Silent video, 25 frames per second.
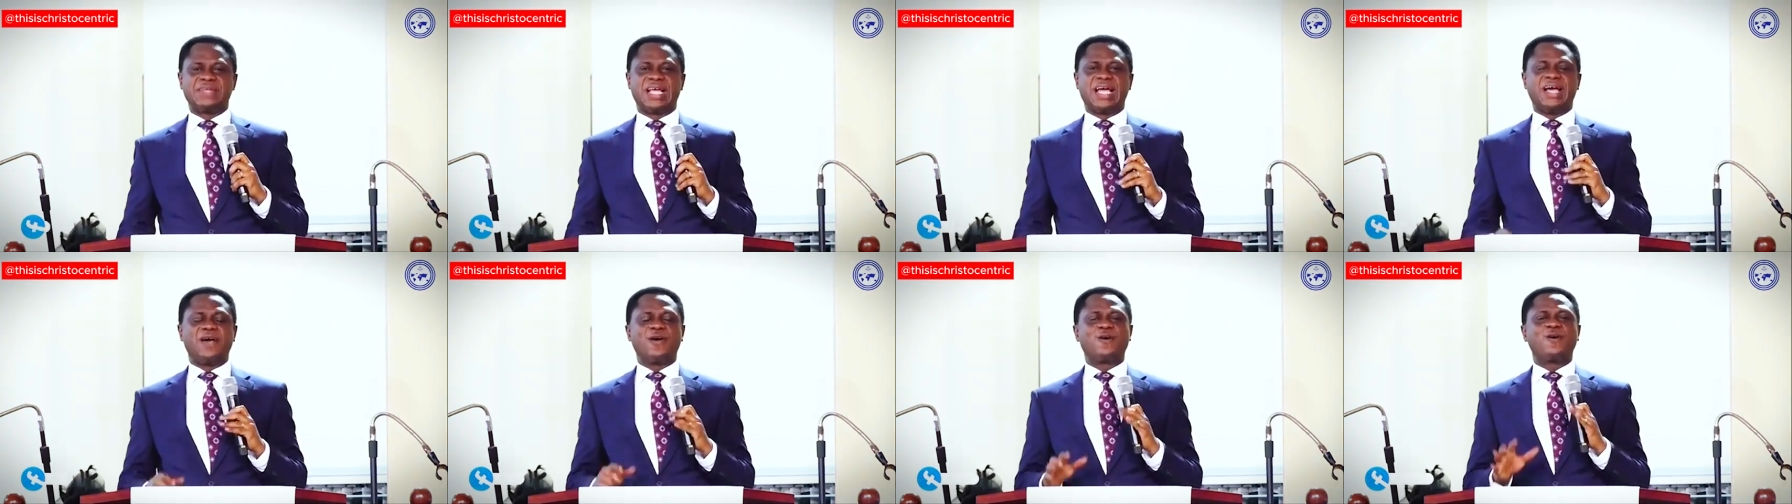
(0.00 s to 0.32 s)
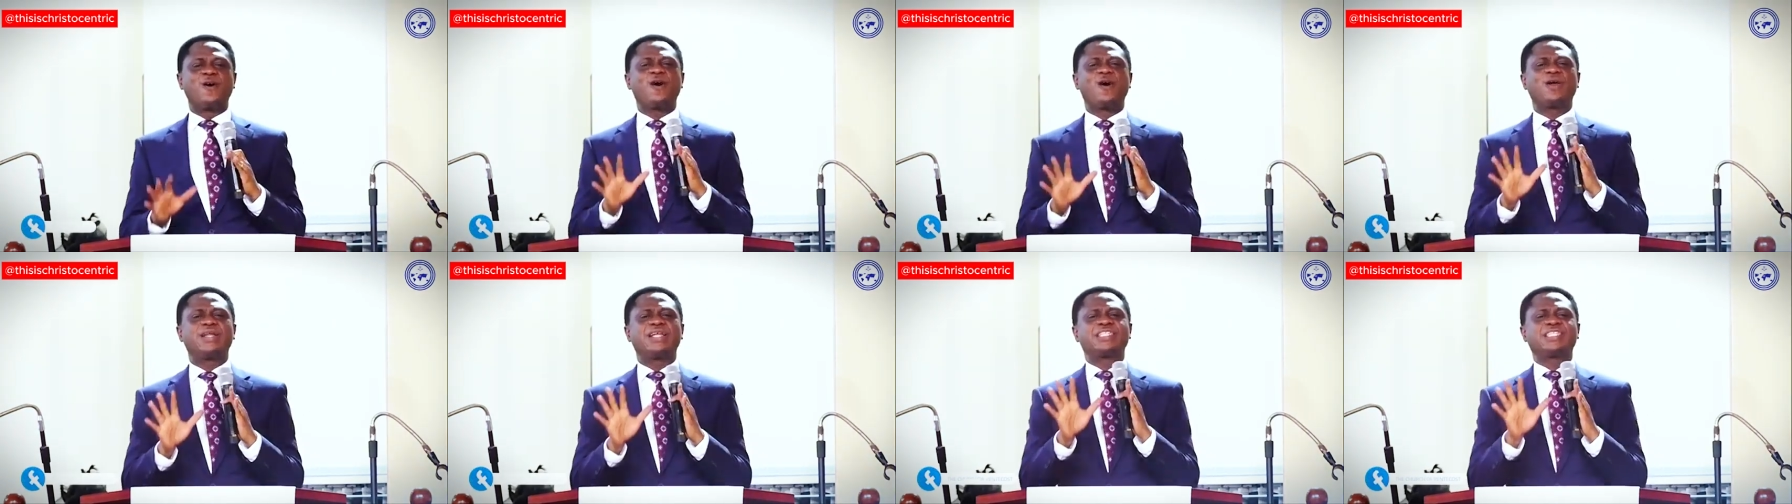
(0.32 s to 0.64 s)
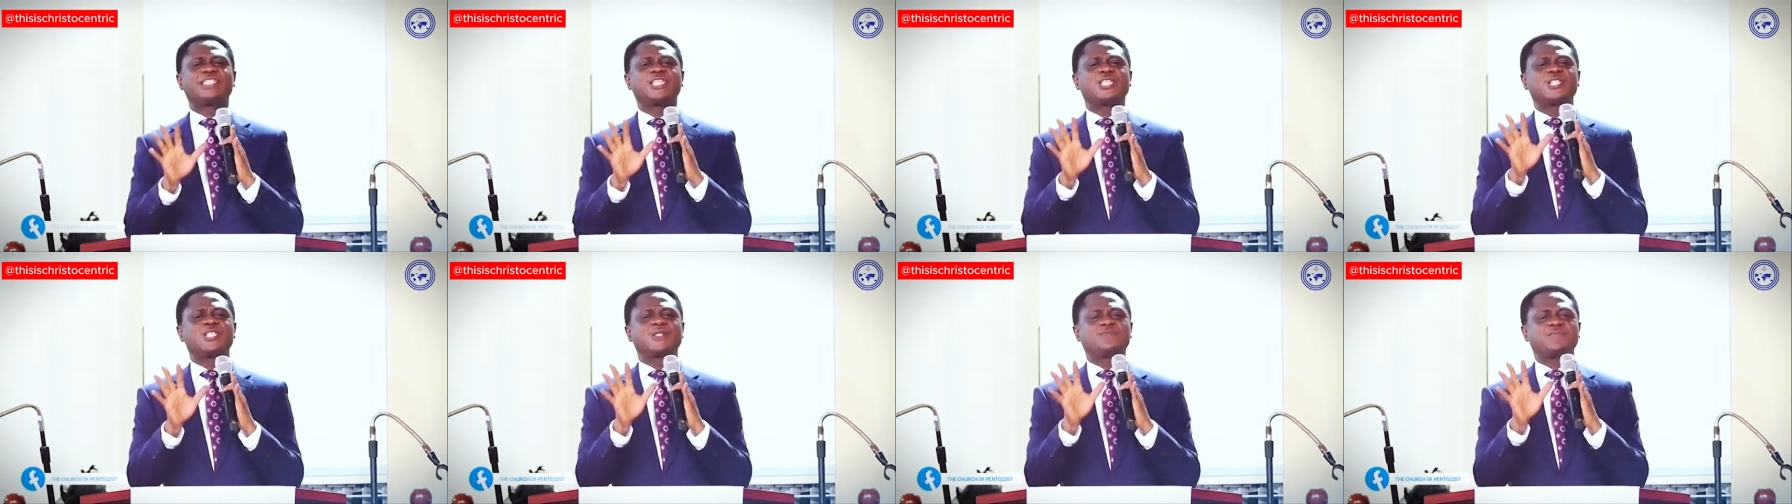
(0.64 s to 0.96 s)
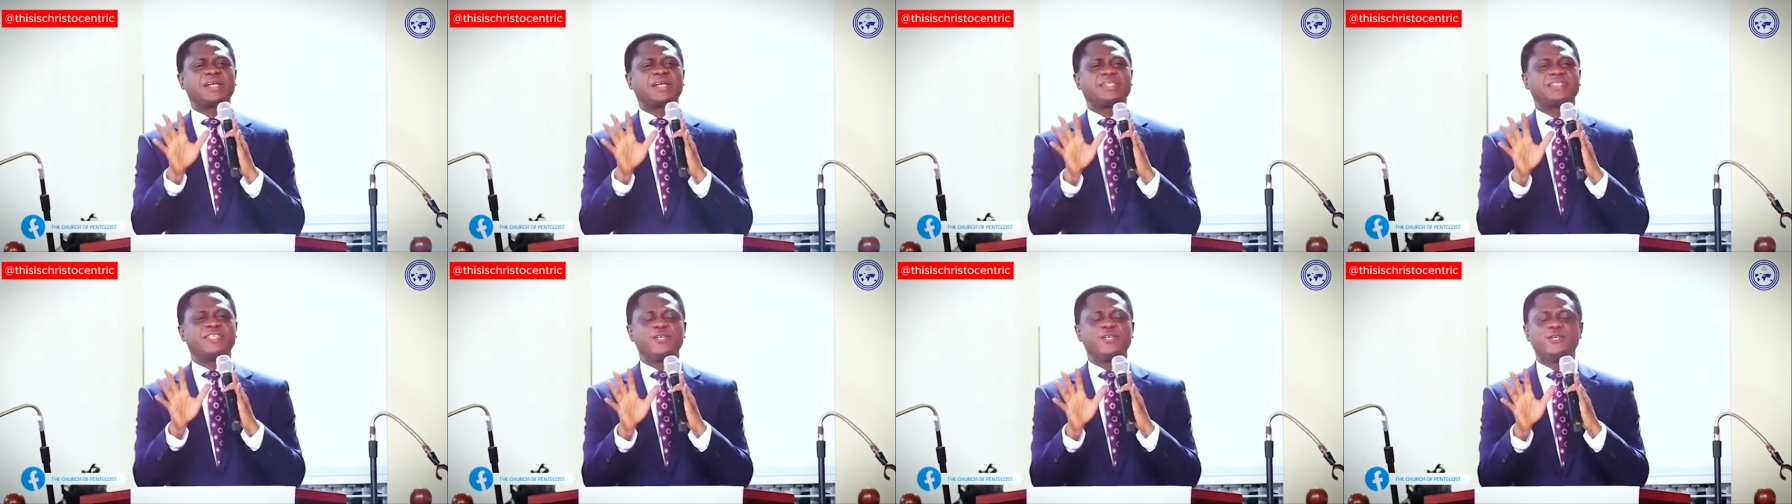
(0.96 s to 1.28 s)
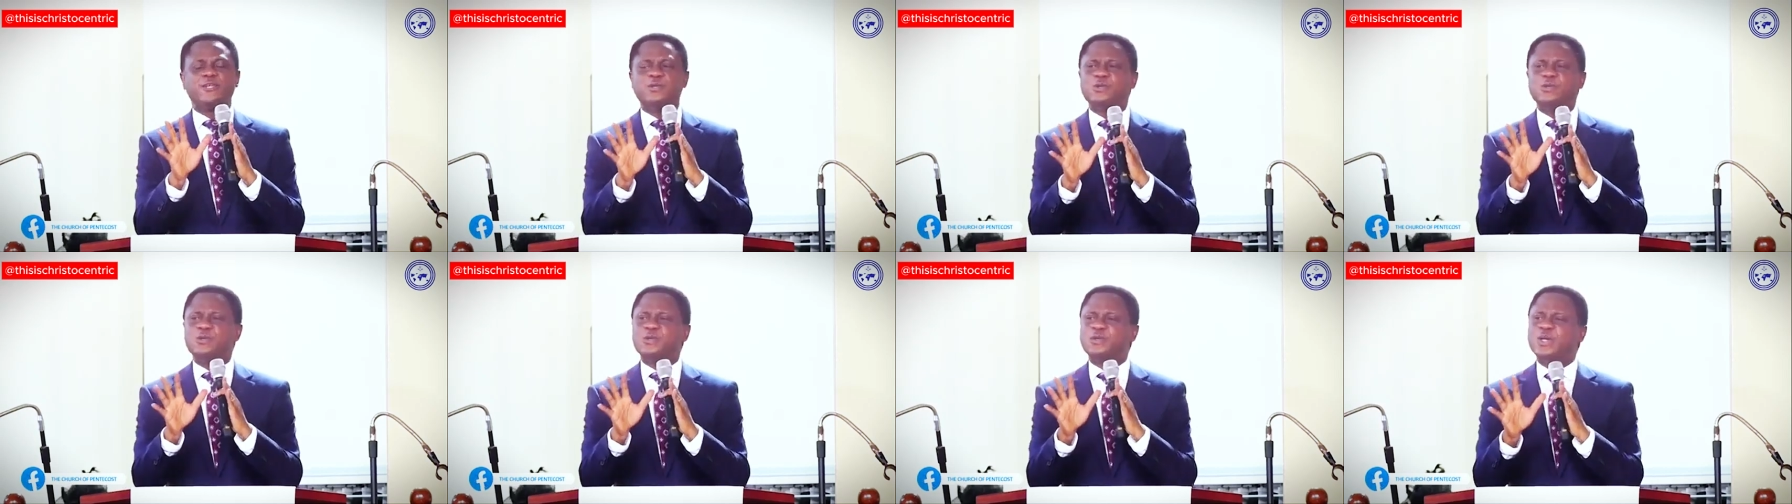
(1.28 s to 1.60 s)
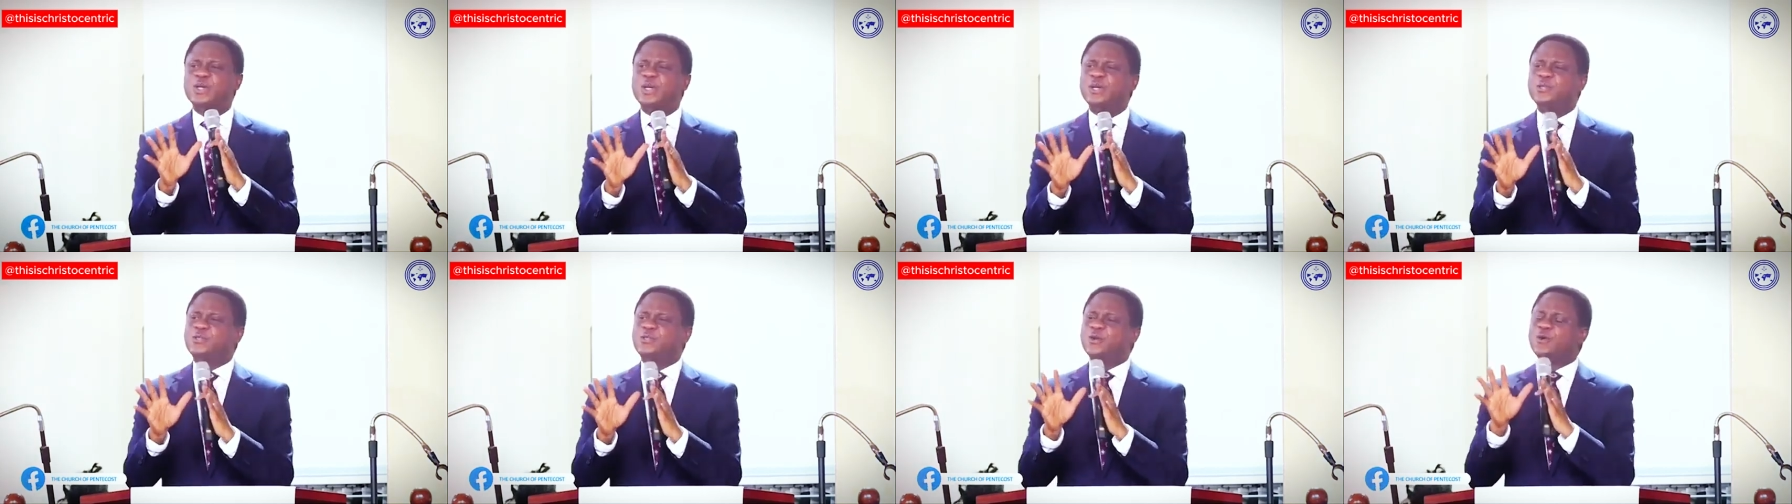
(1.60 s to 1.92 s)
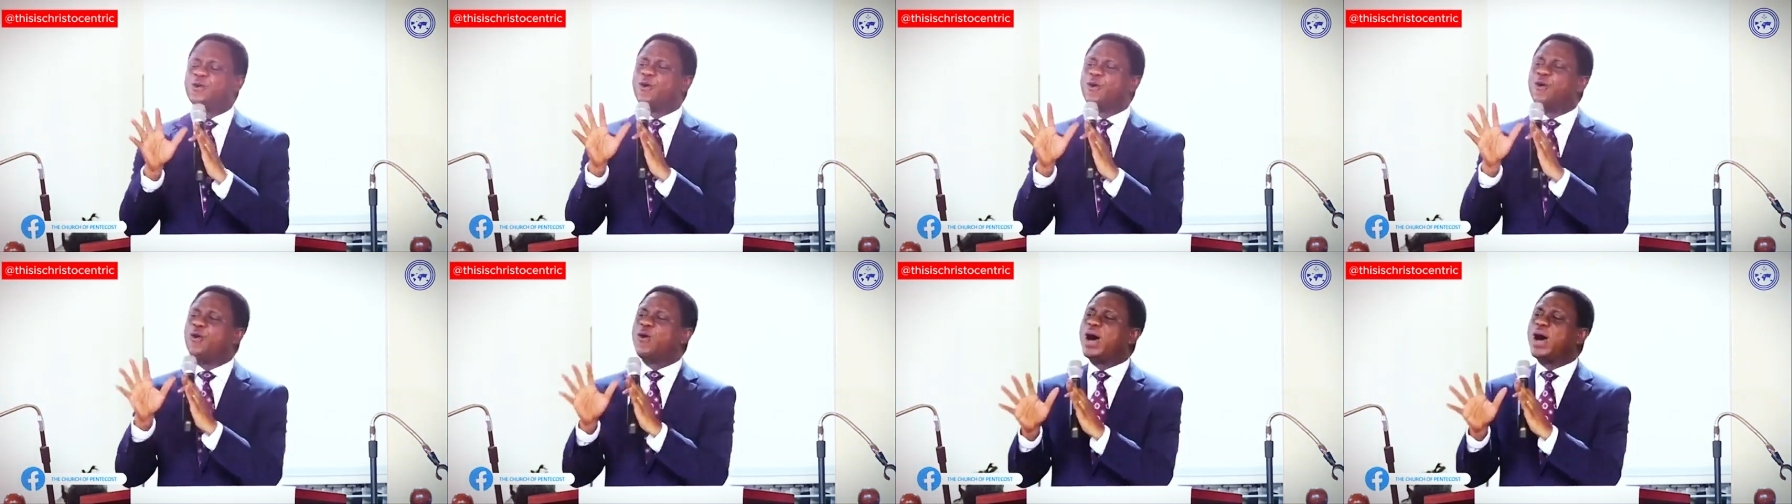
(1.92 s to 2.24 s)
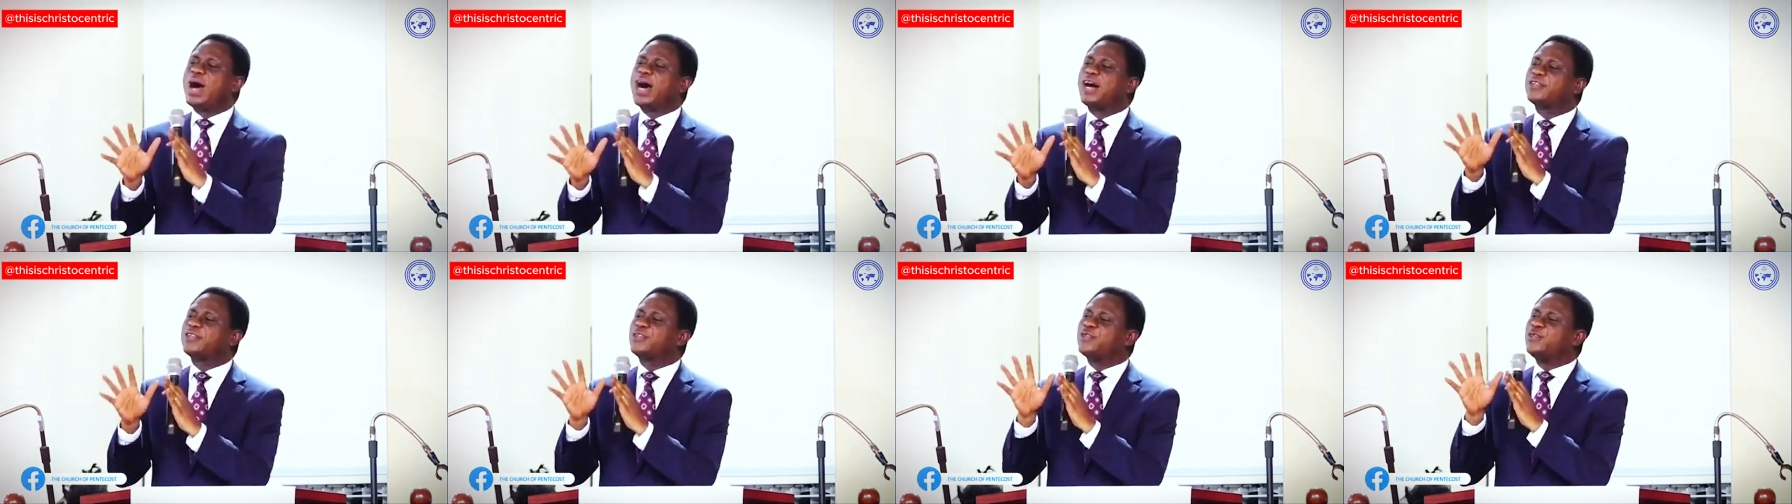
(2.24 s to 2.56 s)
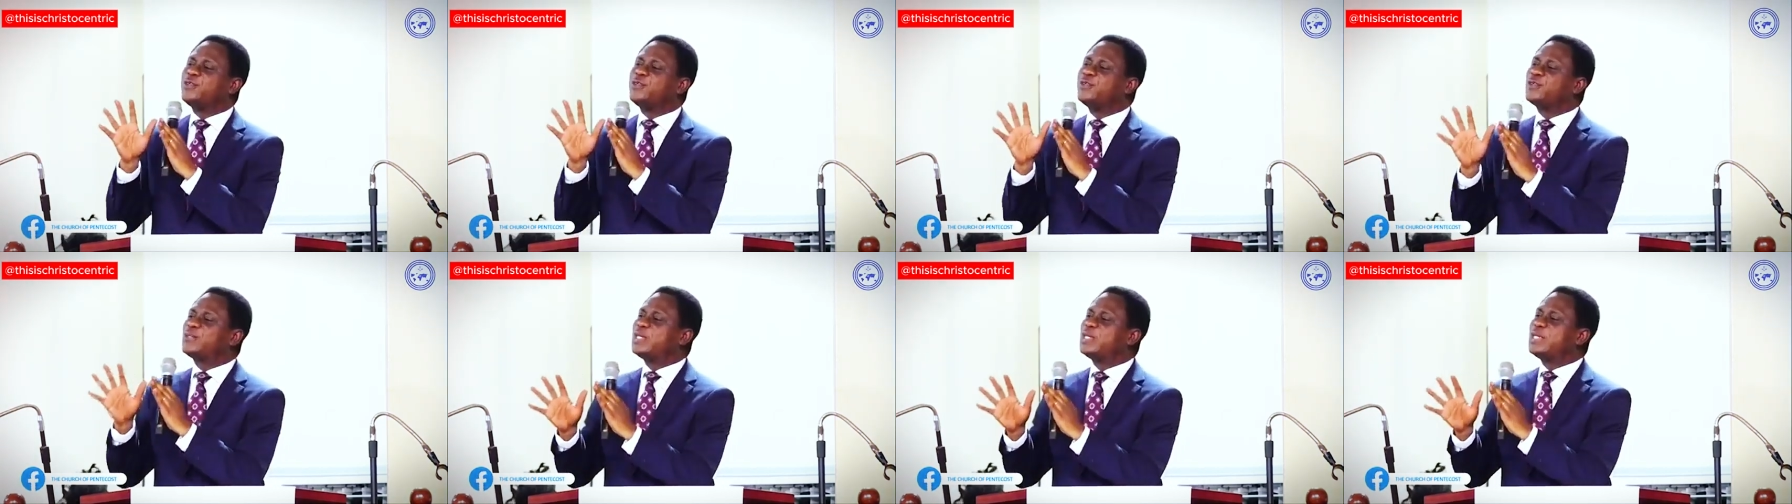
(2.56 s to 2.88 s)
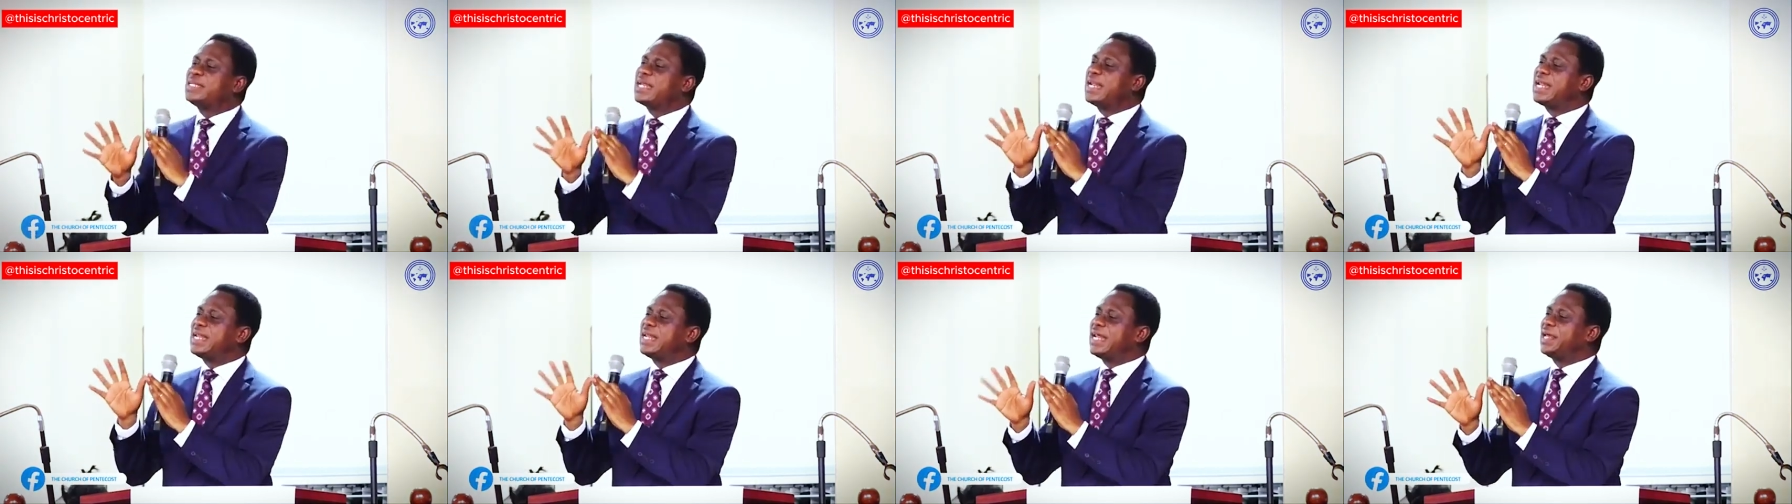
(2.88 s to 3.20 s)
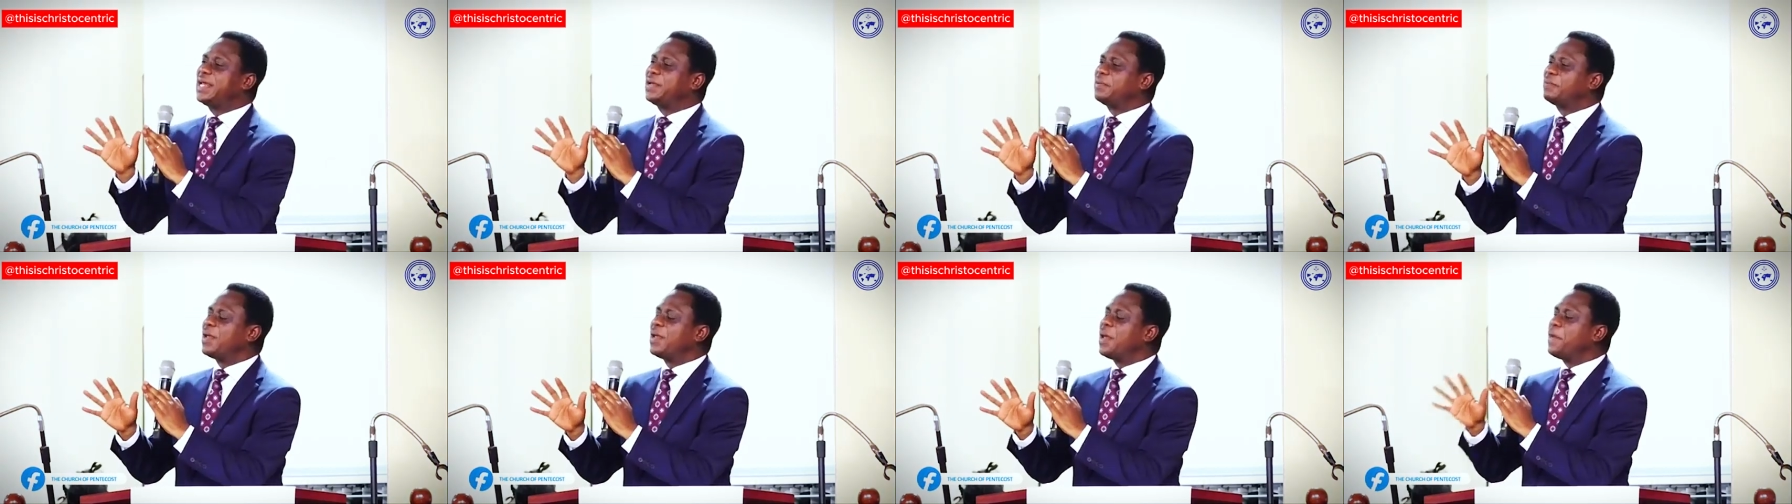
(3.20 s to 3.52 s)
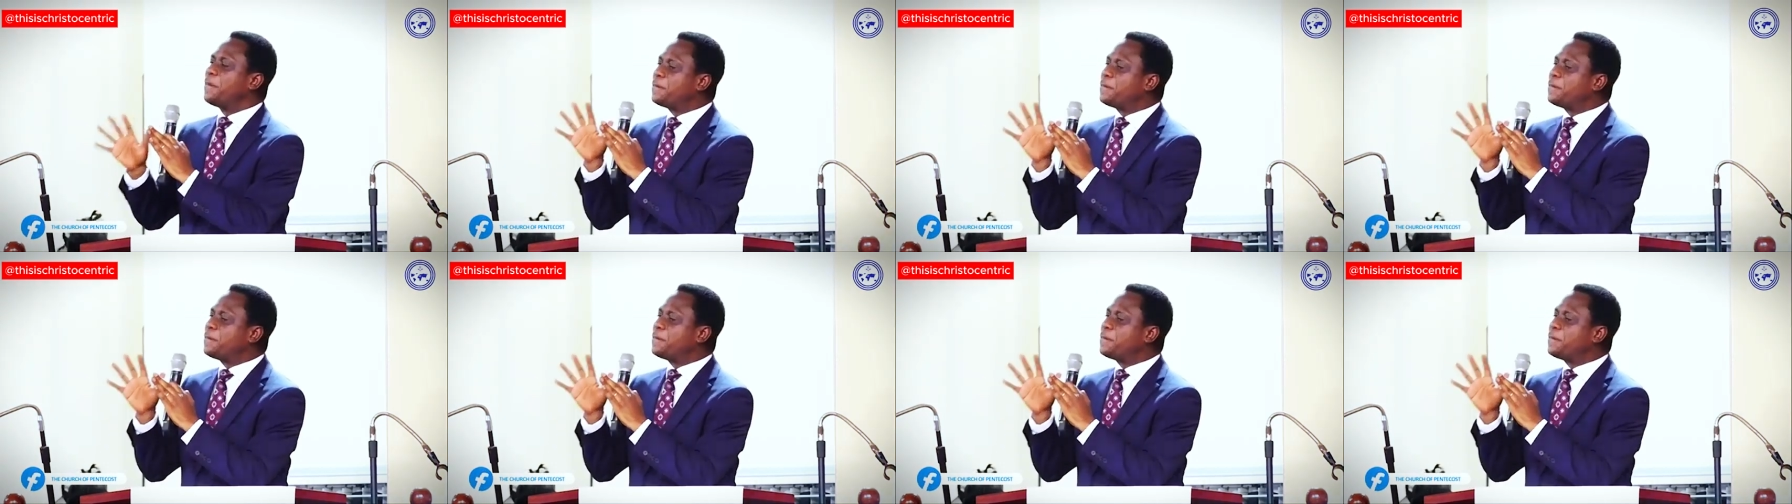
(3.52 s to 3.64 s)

And God is expecting you to go out using the name,